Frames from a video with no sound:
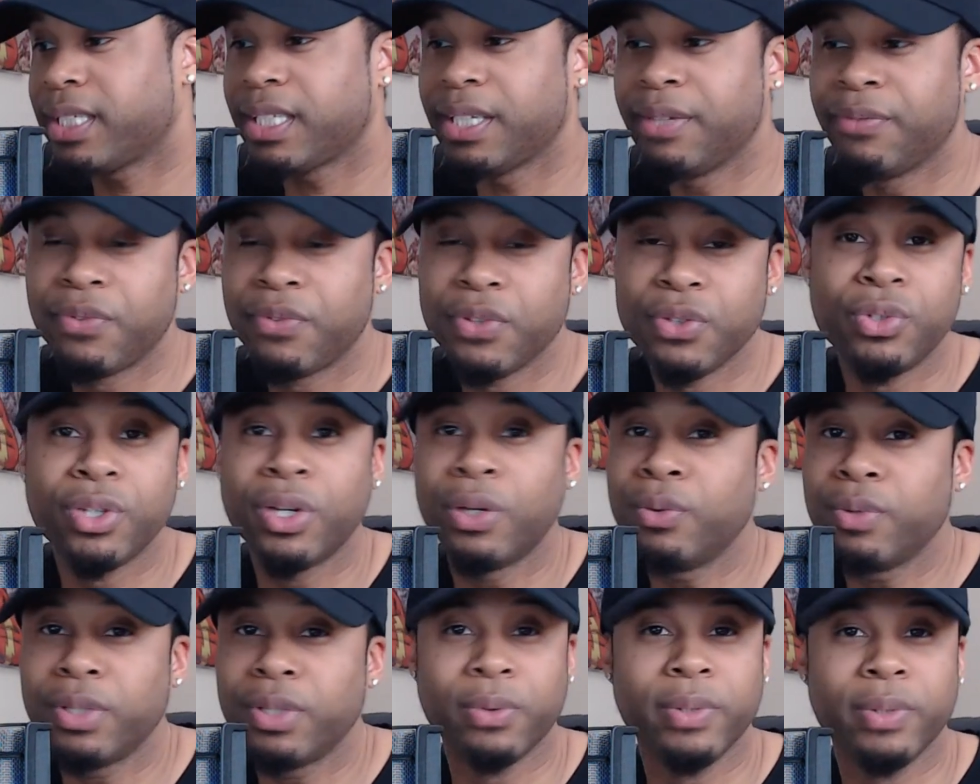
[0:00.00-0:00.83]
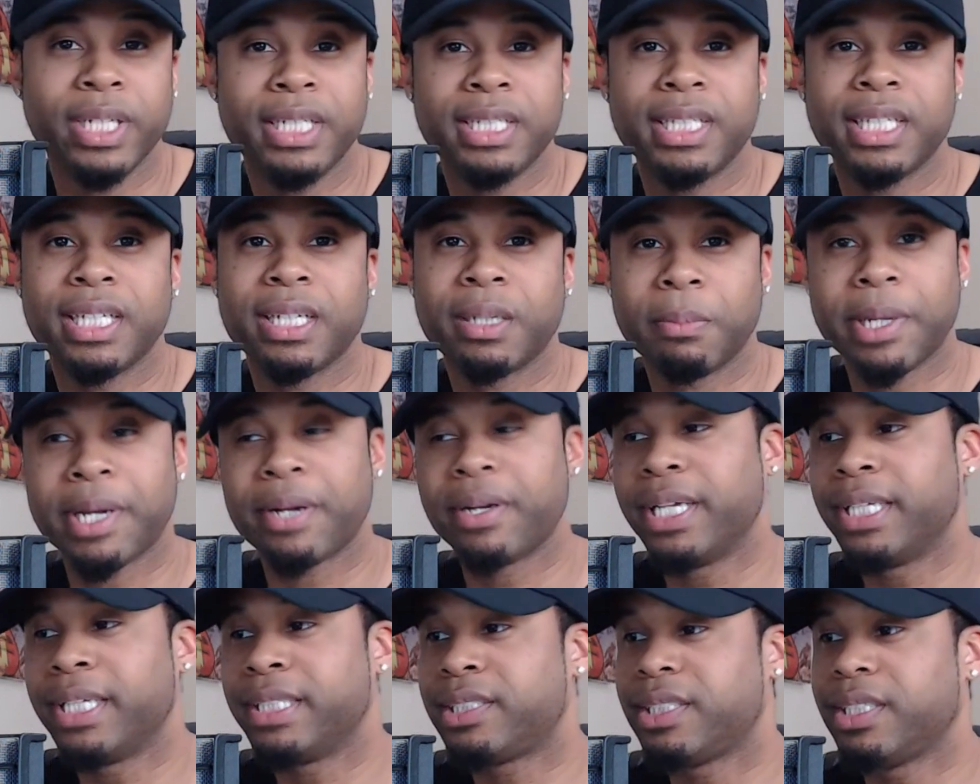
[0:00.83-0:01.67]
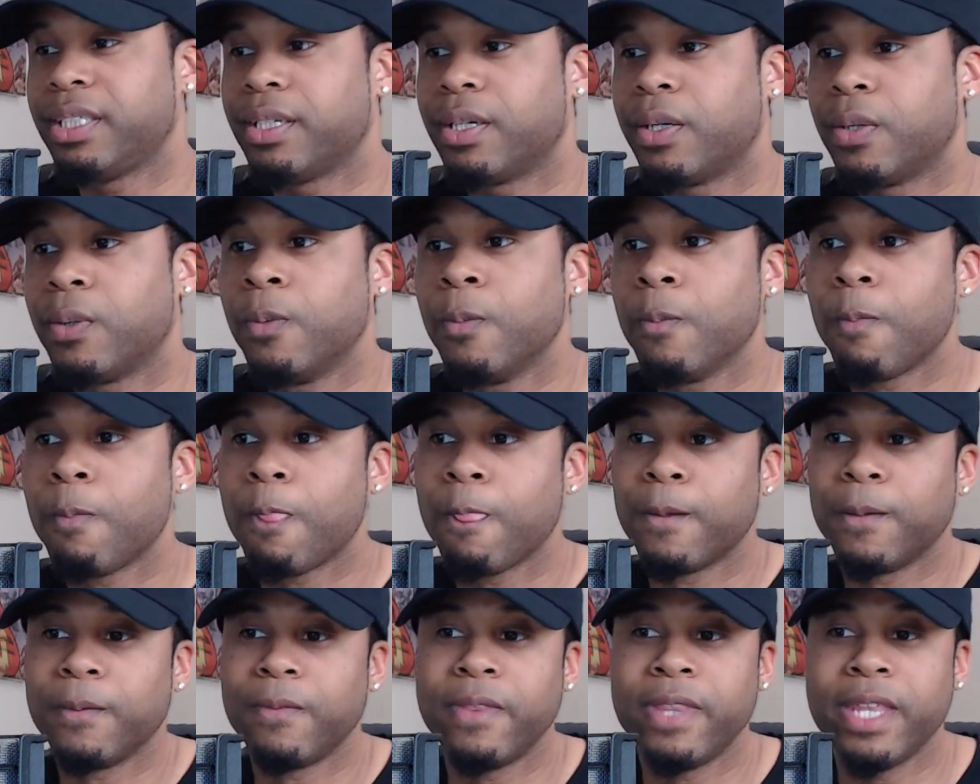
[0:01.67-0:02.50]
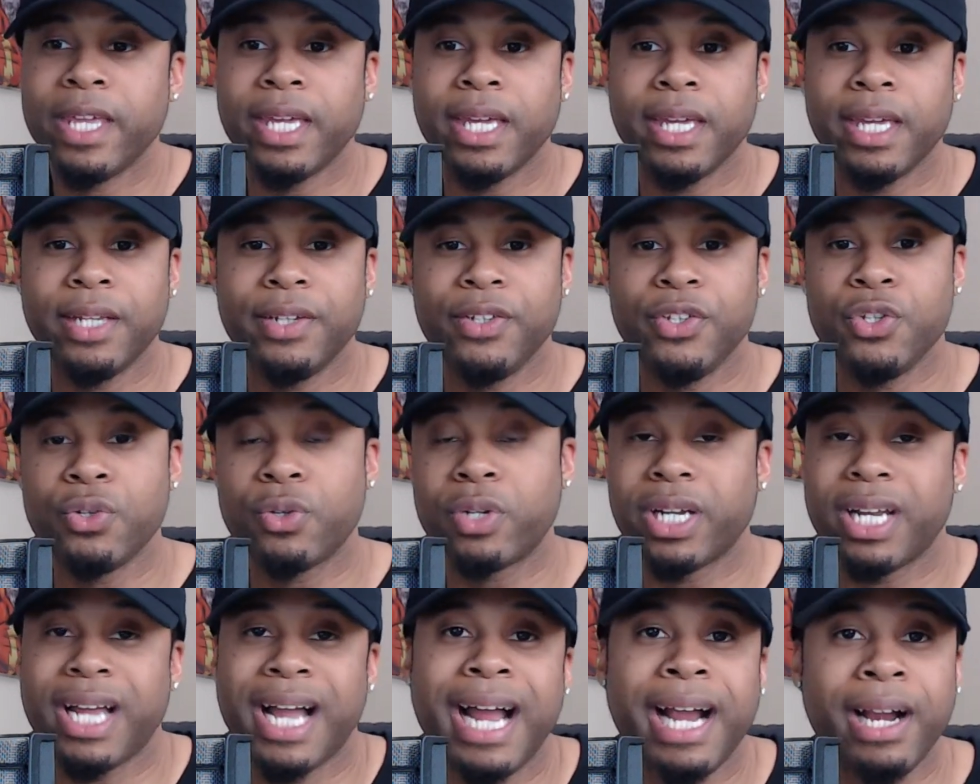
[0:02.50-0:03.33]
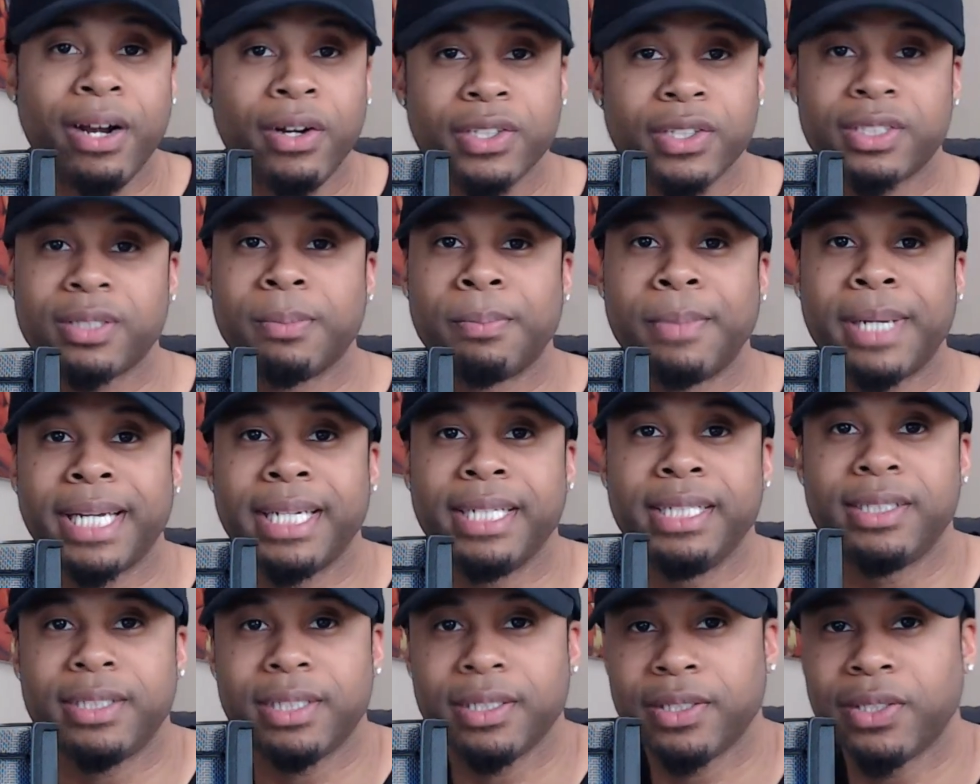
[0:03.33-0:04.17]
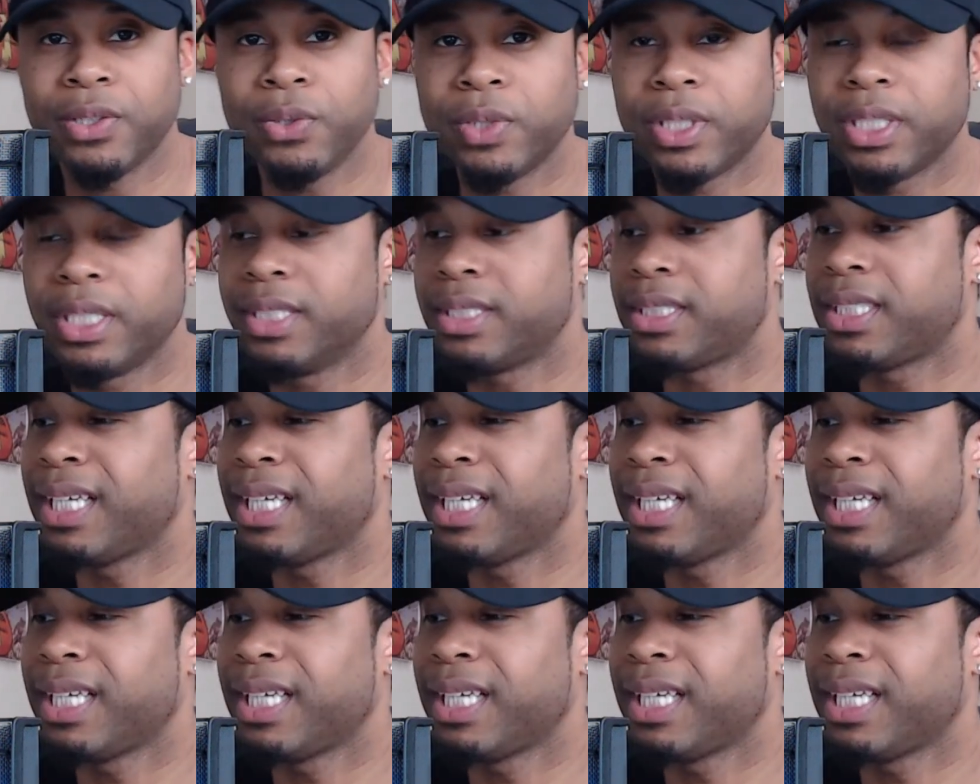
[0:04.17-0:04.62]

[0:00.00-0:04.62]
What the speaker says: If you don't know anything about SEO, then you could hire somebody to do this.